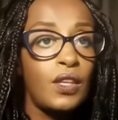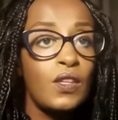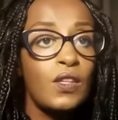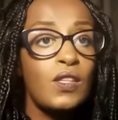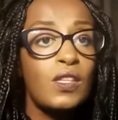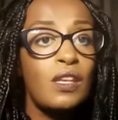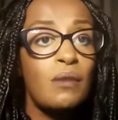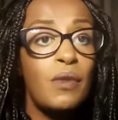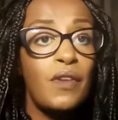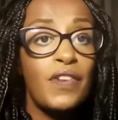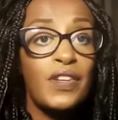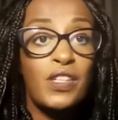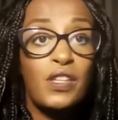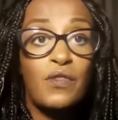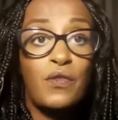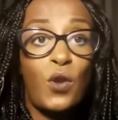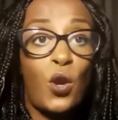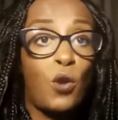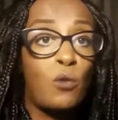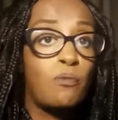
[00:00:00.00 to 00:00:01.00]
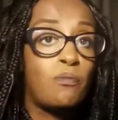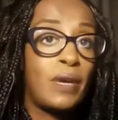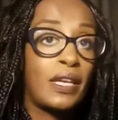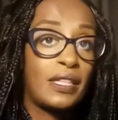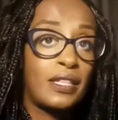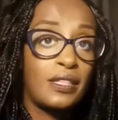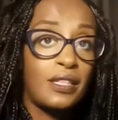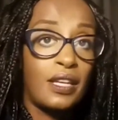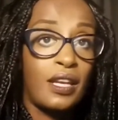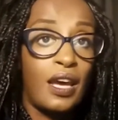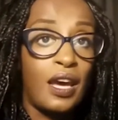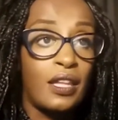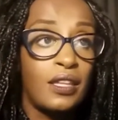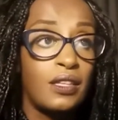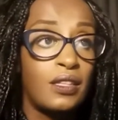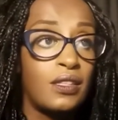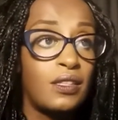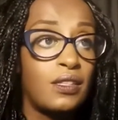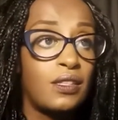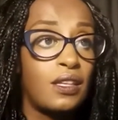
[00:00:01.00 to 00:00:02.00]
Some of us have coped better than
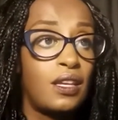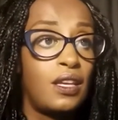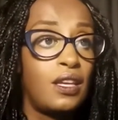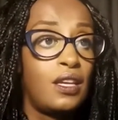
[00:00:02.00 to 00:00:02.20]
others.